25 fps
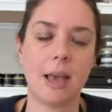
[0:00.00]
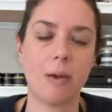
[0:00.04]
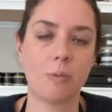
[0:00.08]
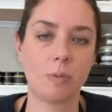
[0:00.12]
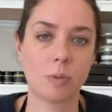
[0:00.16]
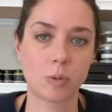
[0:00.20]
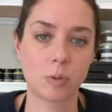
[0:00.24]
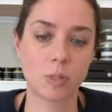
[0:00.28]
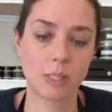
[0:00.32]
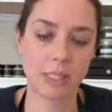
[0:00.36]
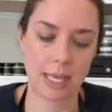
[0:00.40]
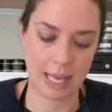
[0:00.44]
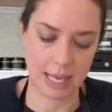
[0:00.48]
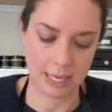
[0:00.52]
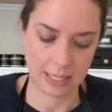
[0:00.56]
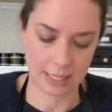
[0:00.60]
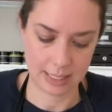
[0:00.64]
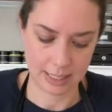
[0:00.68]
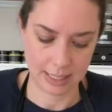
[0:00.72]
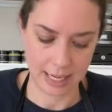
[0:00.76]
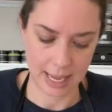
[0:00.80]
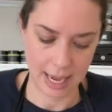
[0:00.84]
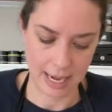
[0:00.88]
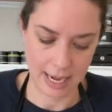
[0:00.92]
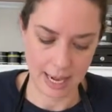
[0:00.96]
it will
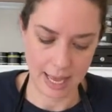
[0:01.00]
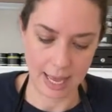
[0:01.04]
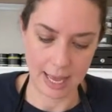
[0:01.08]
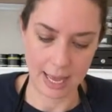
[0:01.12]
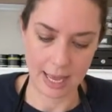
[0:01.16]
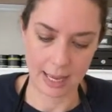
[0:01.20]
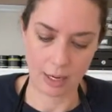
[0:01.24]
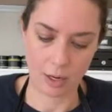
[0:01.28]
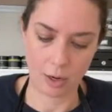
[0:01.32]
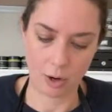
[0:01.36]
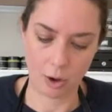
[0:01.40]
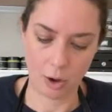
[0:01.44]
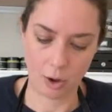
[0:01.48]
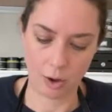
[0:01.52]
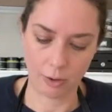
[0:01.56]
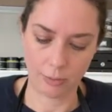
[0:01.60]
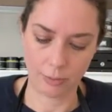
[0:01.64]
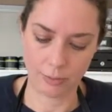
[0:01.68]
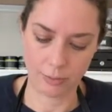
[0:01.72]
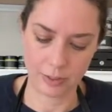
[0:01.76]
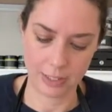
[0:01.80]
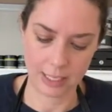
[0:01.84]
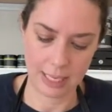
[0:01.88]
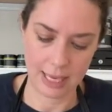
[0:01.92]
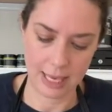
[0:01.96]
set and harden
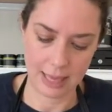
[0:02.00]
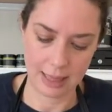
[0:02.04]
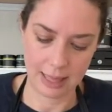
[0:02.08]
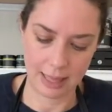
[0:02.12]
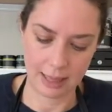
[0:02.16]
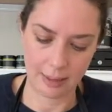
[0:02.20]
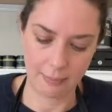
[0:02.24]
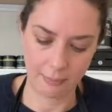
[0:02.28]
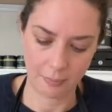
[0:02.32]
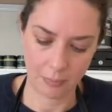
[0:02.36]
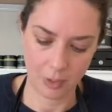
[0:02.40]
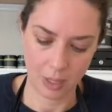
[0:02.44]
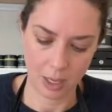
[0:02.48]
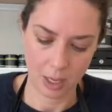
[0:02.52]
off together.